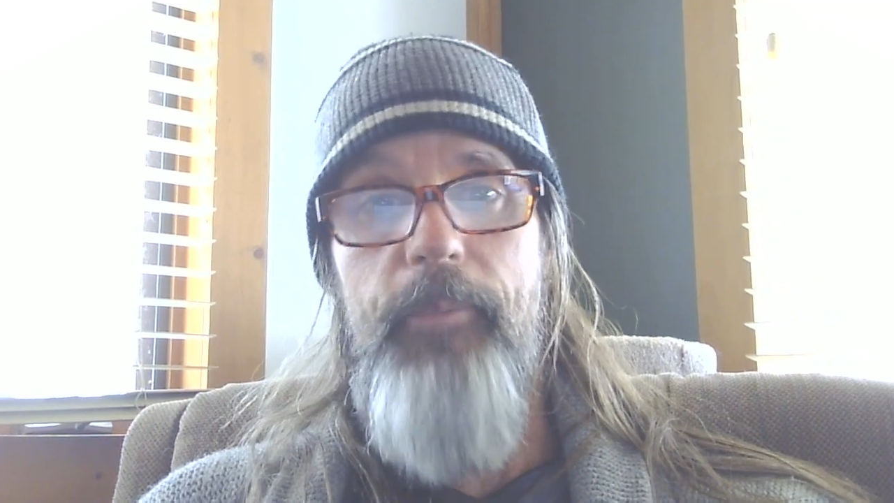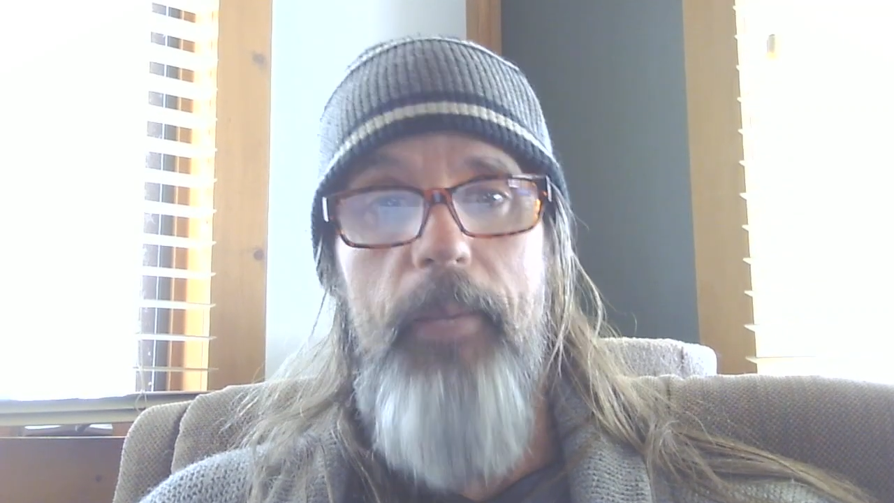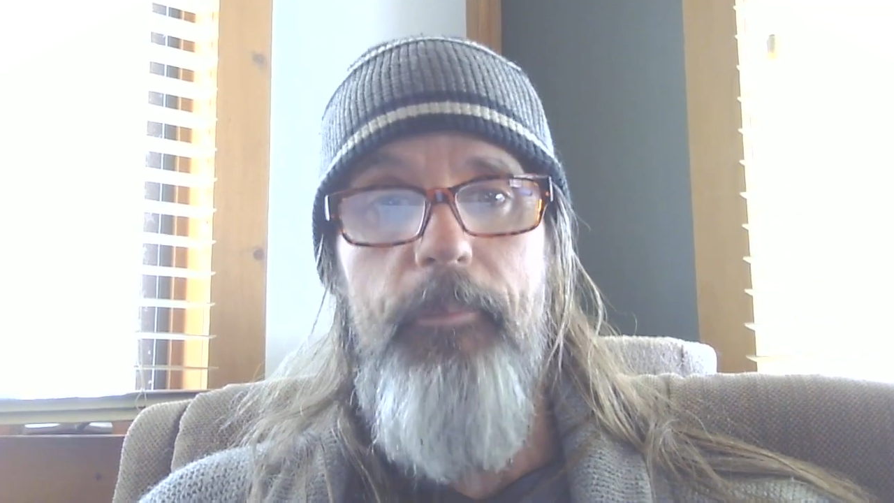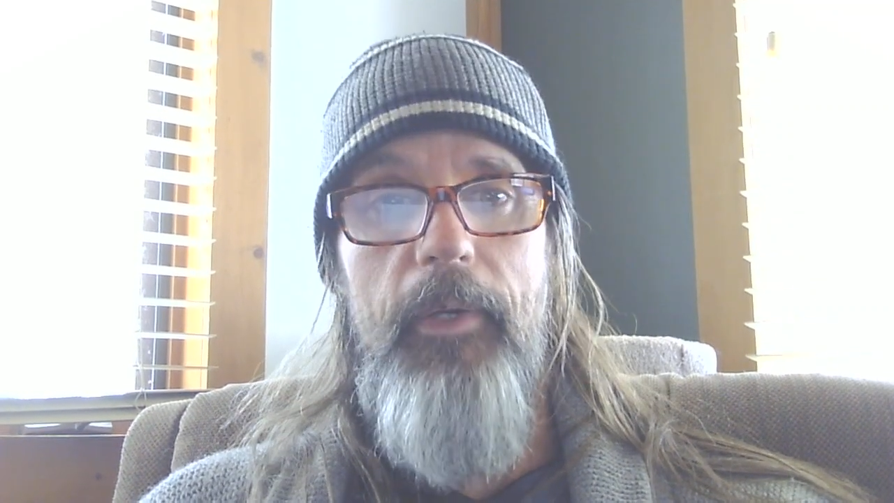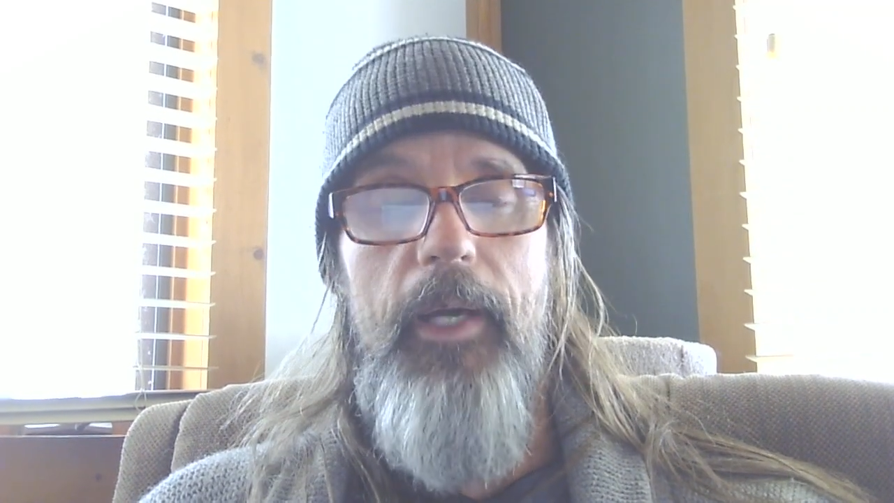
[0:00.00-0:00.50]

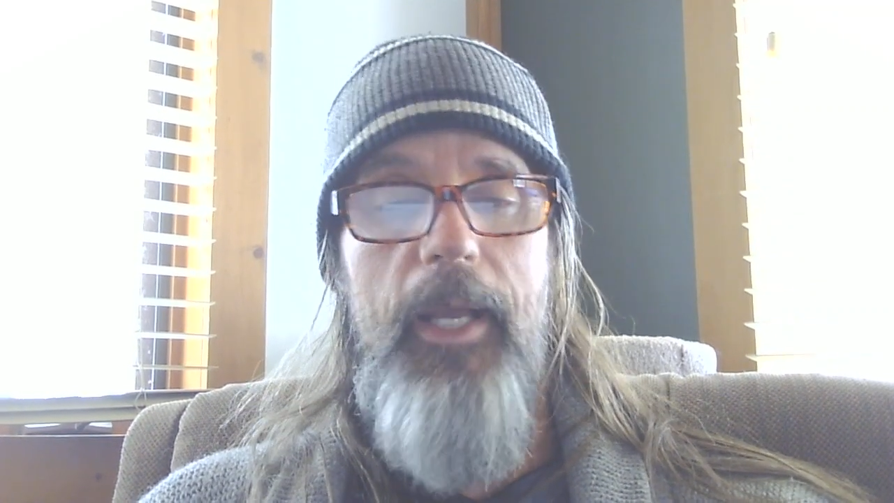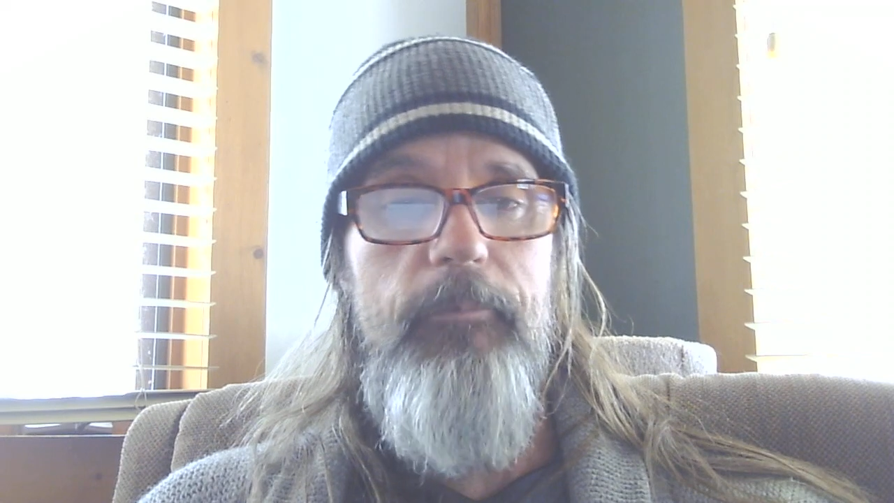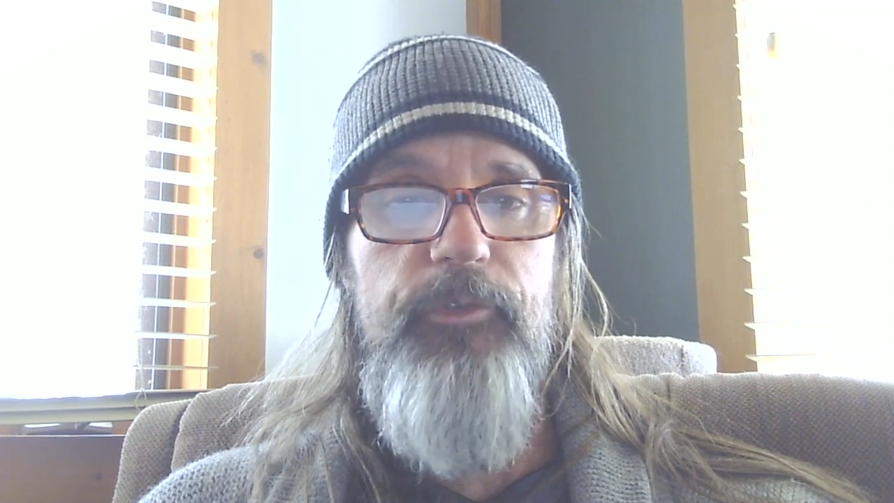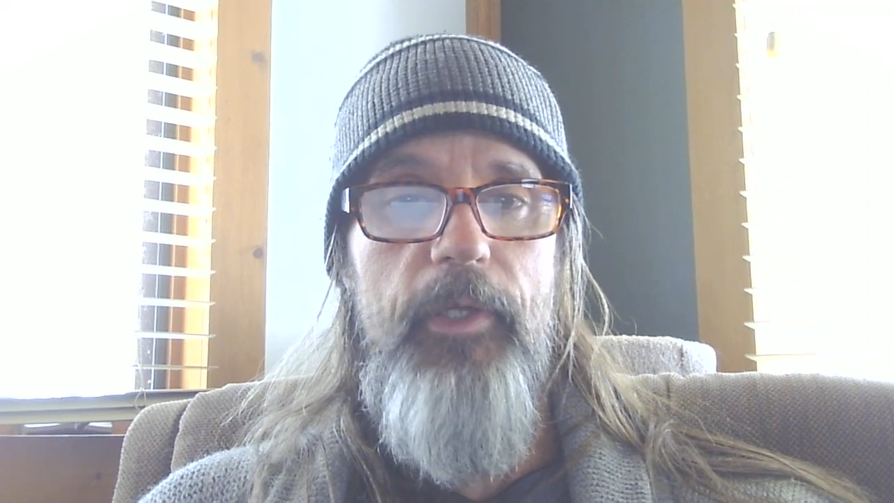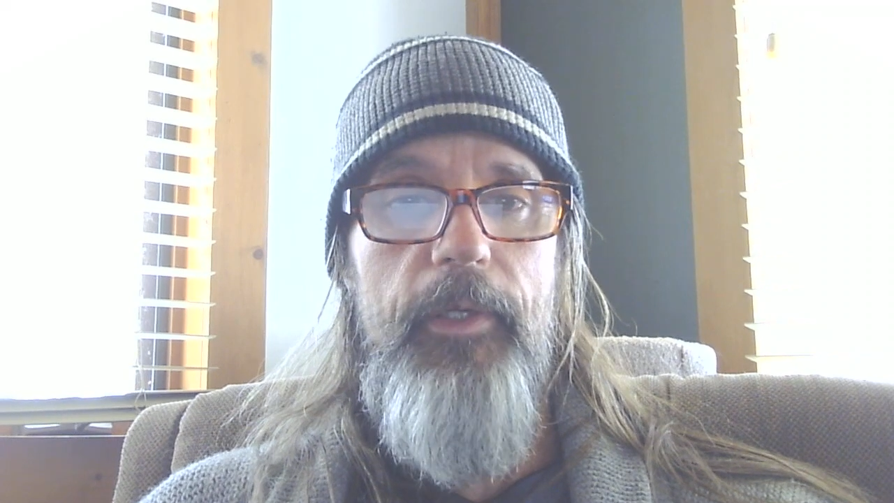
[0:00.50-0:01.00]
paper I am
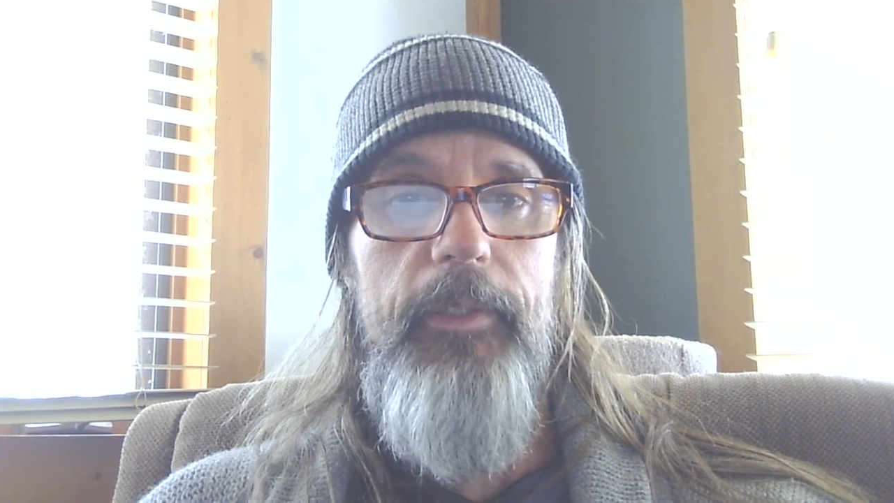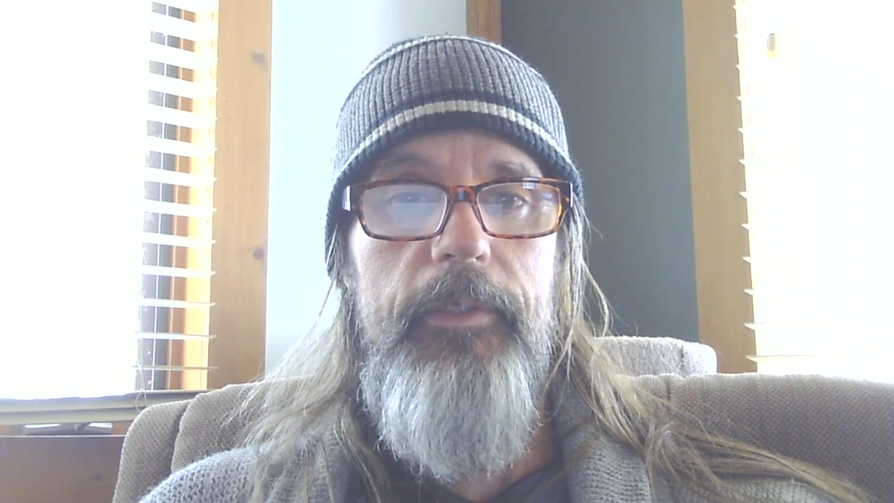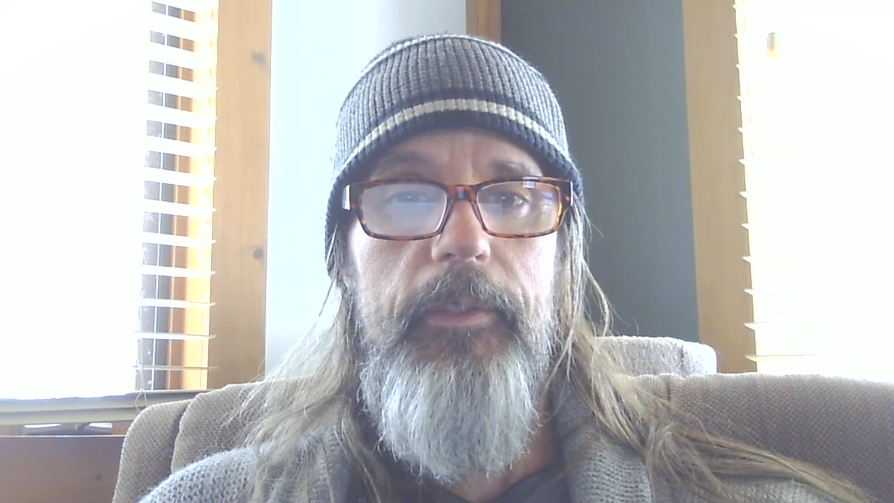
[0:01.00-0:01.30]
sharing,